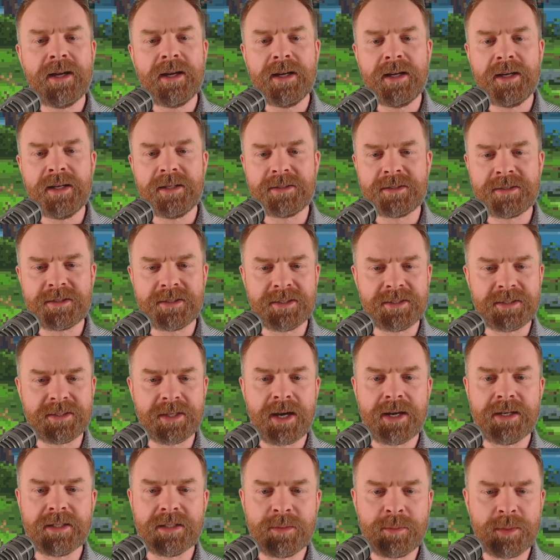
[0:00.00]
It's
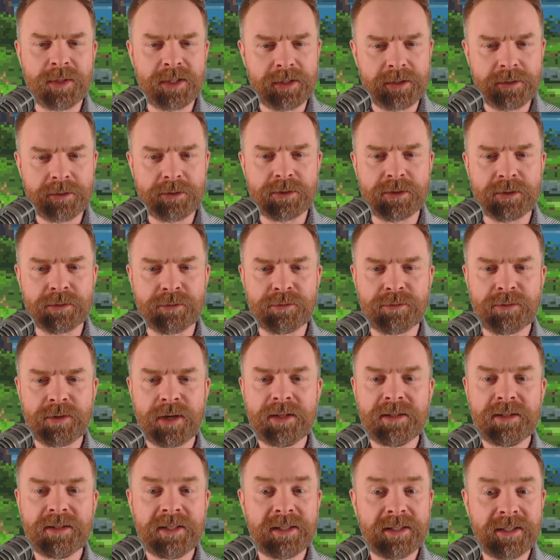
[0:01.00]
designed to be
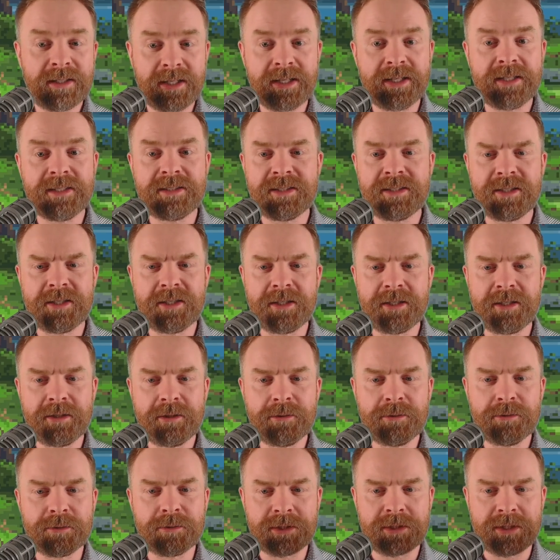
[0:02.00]
user-friendly and easy to
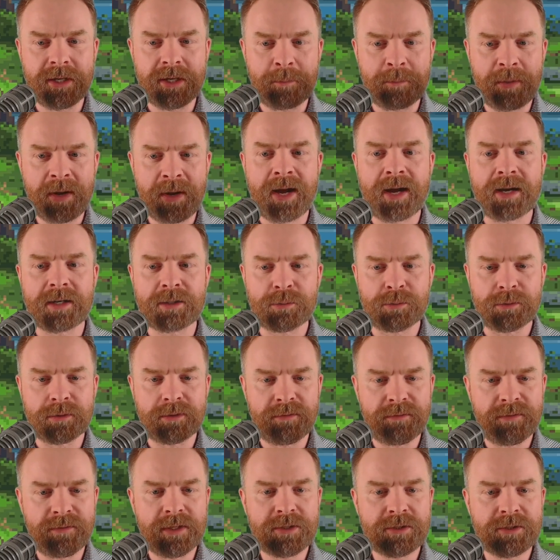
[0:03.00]
use, yet packed with
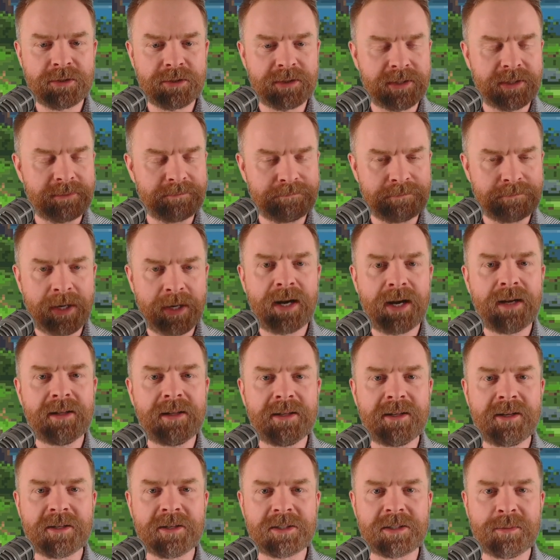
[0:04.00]
features and highly
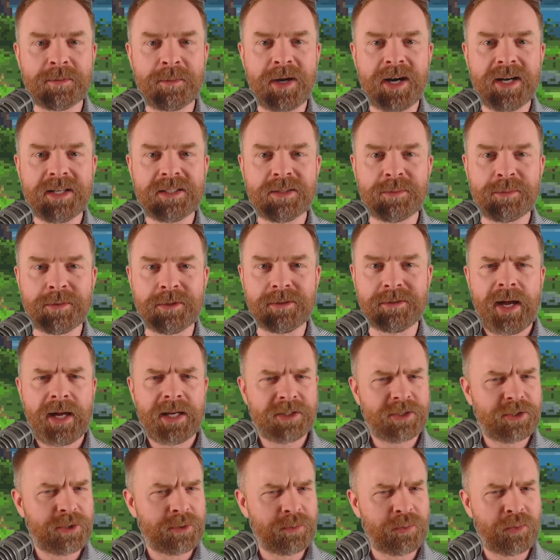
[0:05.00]
customizable.
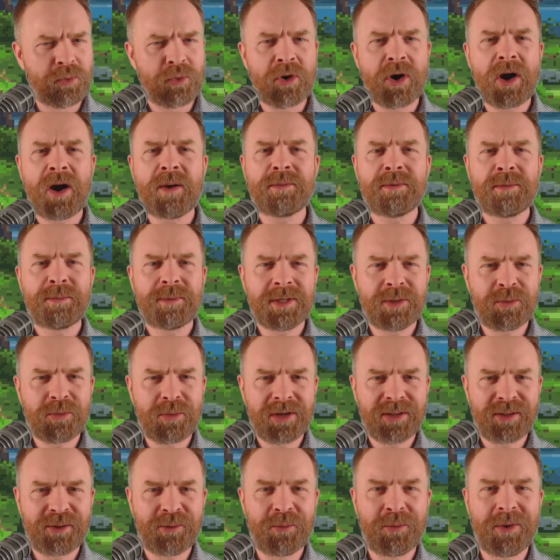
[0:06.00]
As you're probably
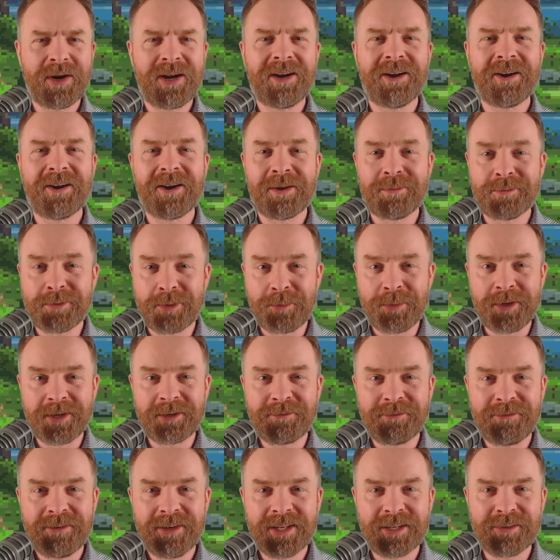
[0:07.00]
well aware, I'm a
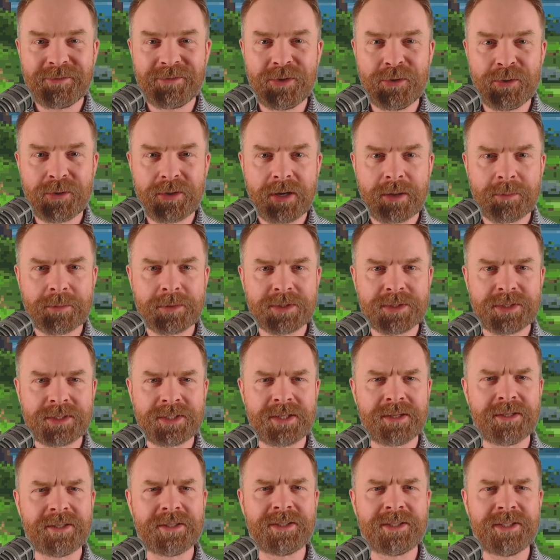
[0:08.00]
big fan of newcomers
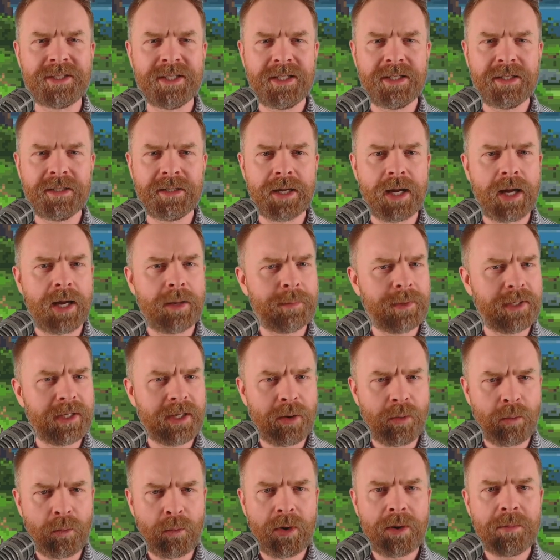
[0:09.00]
to the scene. I mean,
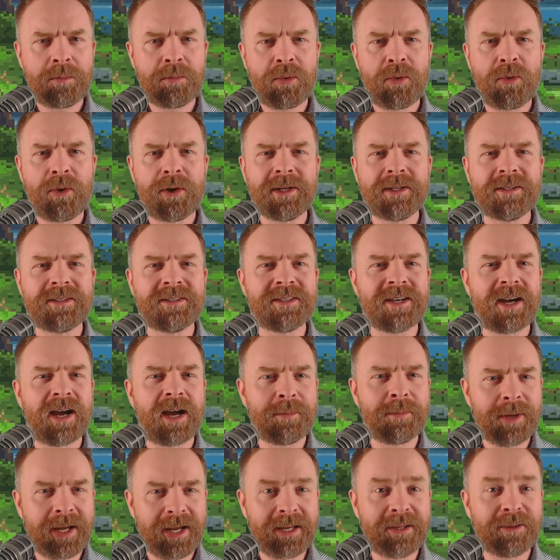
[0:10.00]
at one point in
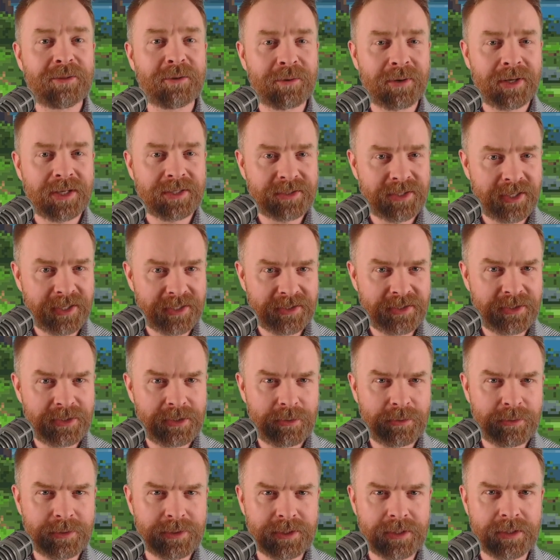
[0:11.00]
time, AetherSX
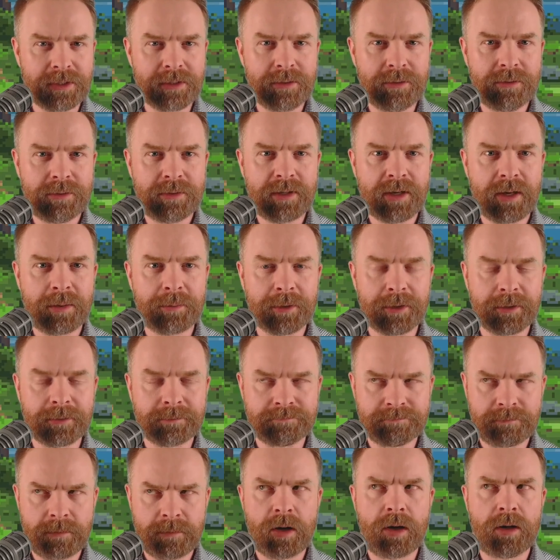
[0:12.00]
two was a newcomer.
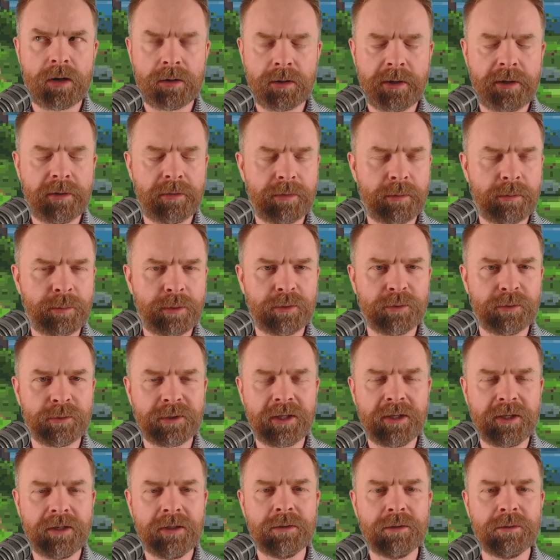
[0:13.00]
All hail the blue
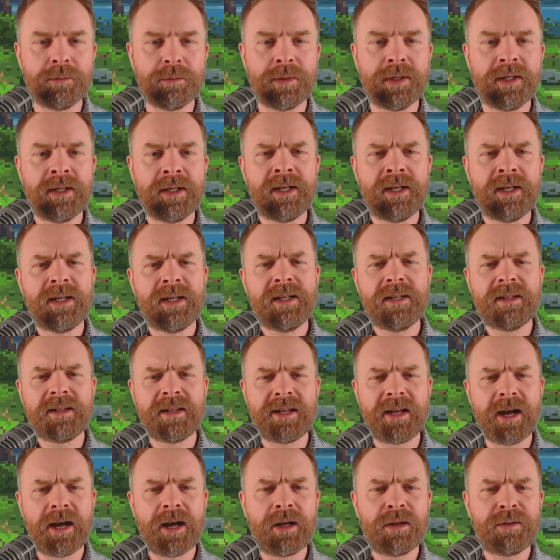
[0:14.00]
cube.
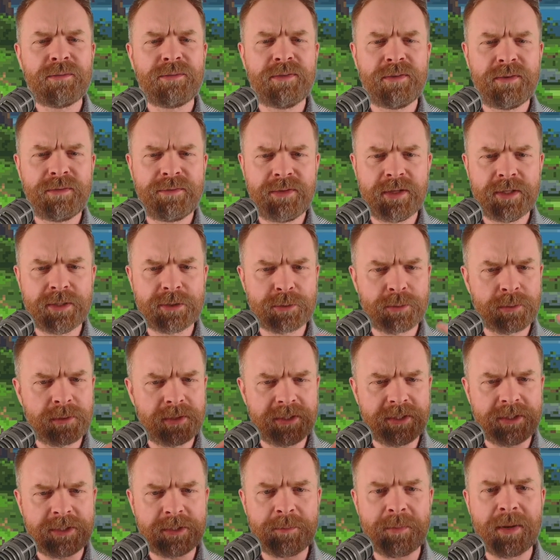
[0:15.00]
The alpha of this
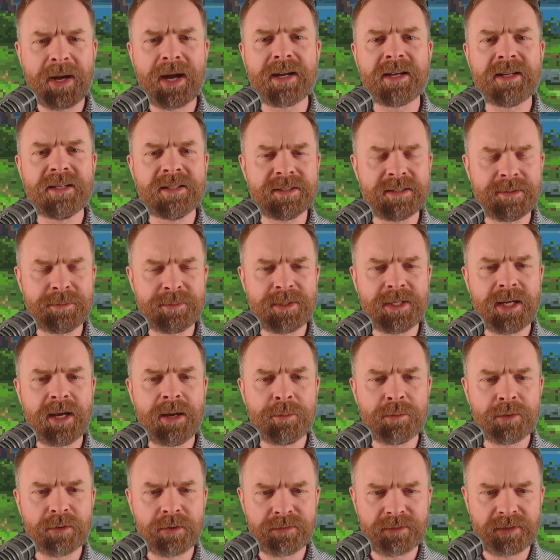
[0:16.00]
released back in
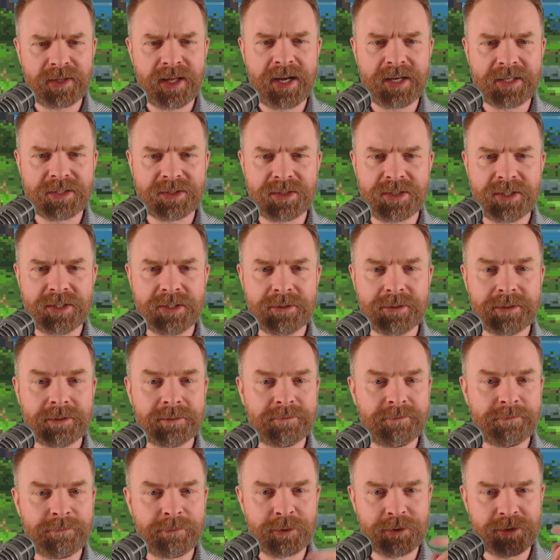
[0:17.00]
September of last year,
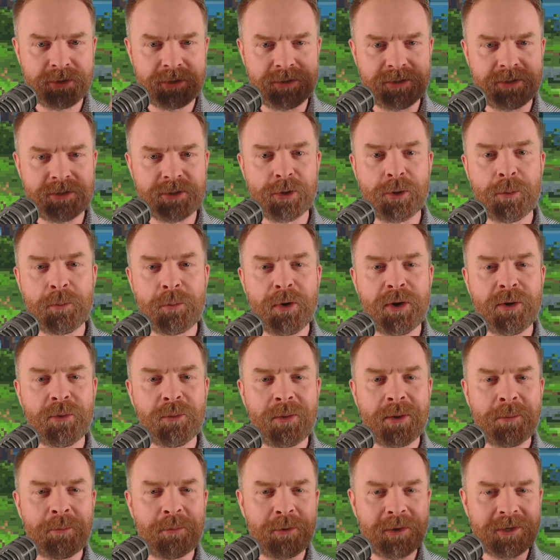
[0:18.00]
and version zero point
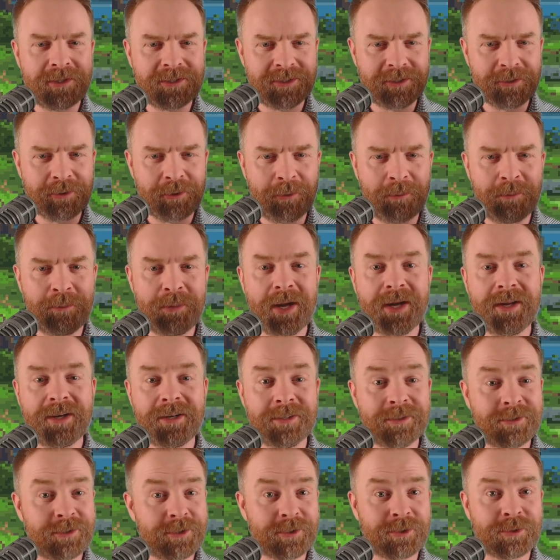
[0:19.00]
one point zero
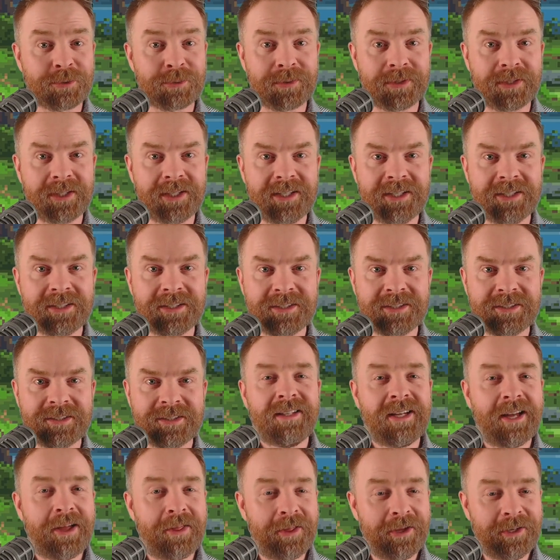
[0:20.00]
beta just released.
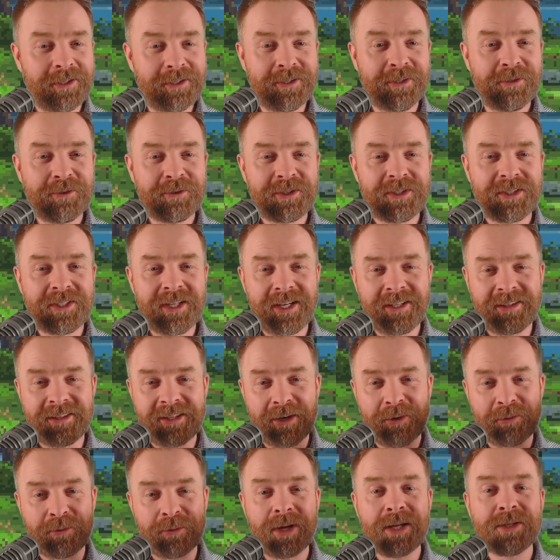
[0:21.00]
Now they do state
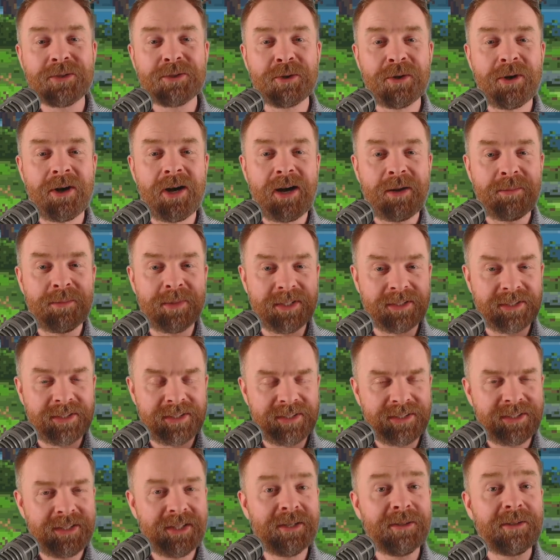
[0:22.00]
that RetroHub is
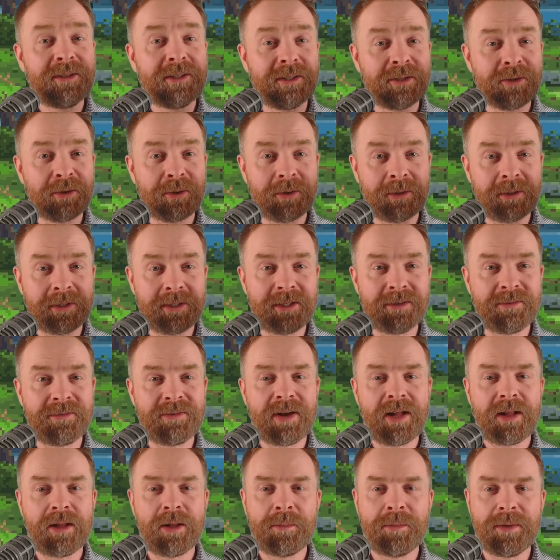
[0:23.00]
still in early
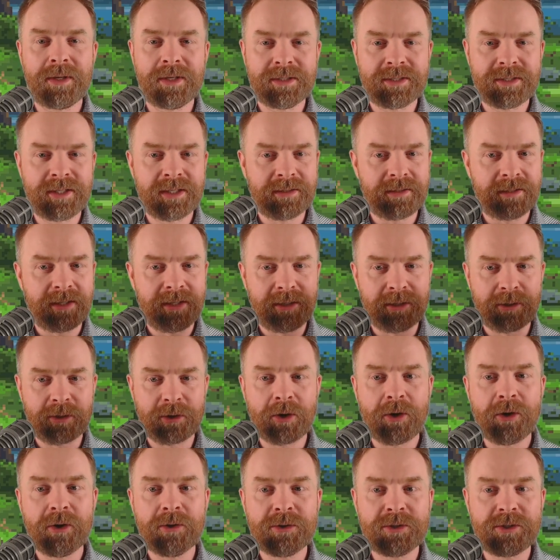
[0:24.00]
development, and they
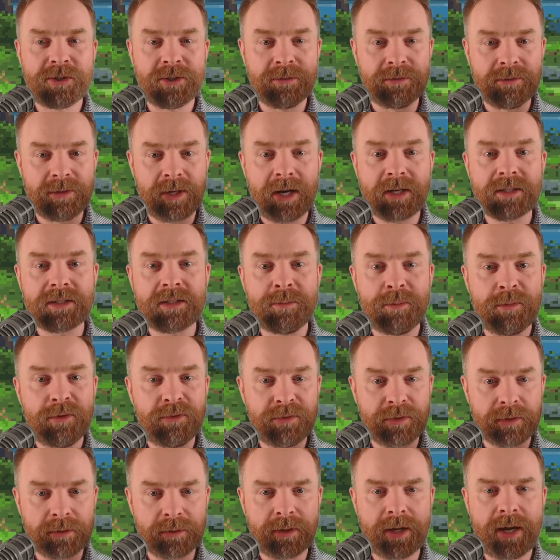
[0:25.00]
encourage you not to move
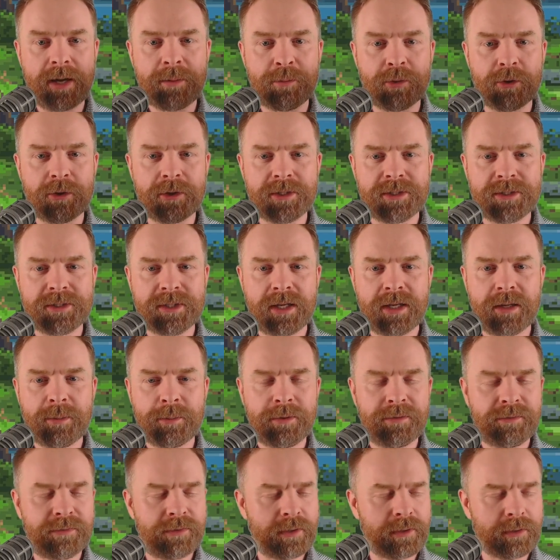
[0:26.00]
your library
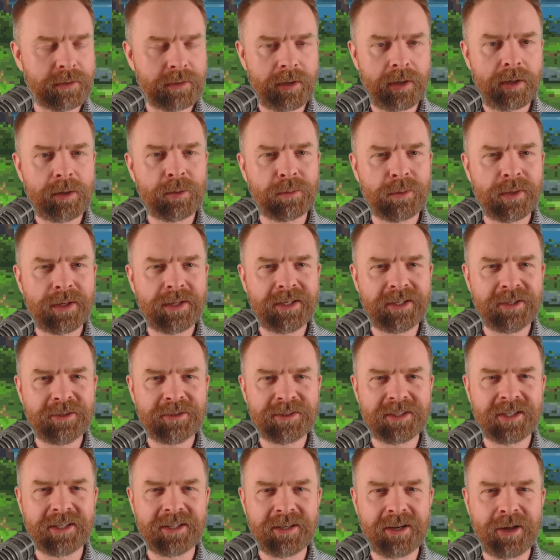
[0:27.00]
setup if you're already
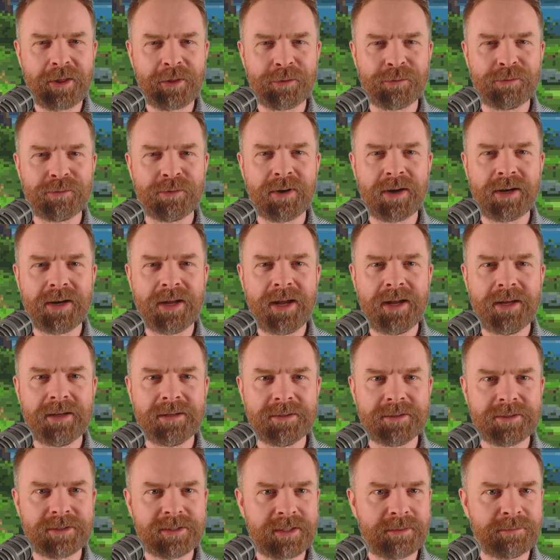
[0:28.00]
using another front
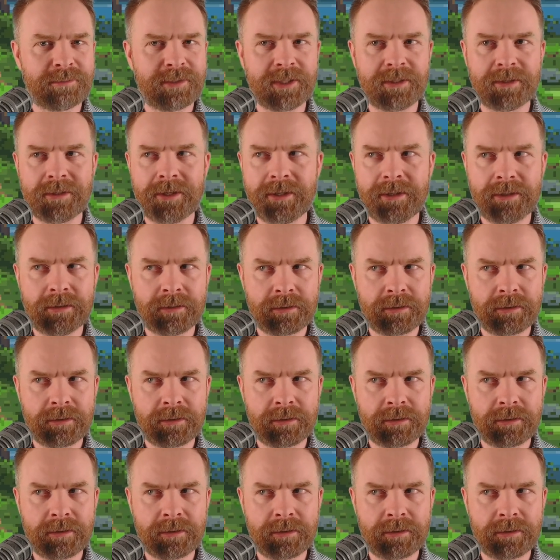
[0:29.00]
end, something like